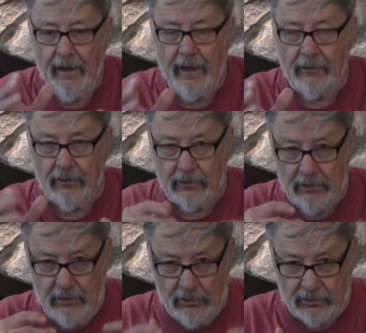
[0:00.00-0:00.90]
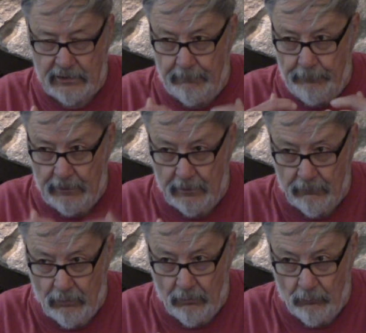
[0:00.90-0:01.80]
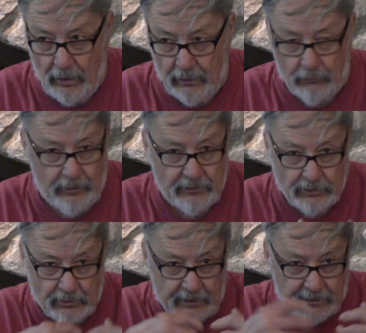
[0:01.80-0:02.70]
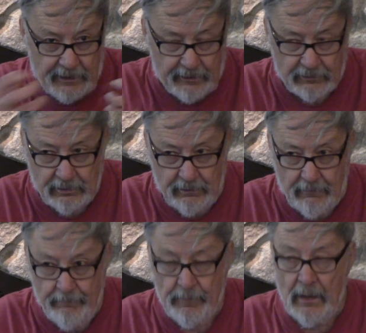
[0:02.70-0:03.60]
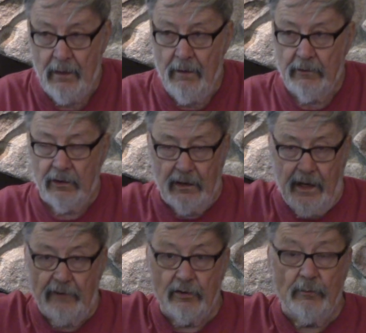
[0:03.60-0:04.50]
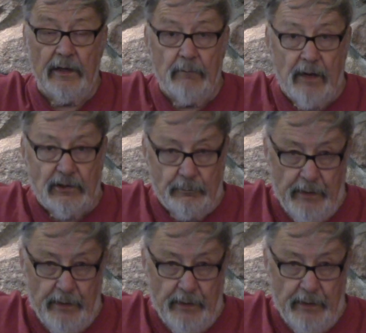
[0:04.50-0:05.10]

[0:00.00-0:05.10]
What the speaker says: and you're keeping it well away so they can't see you, your odds will be much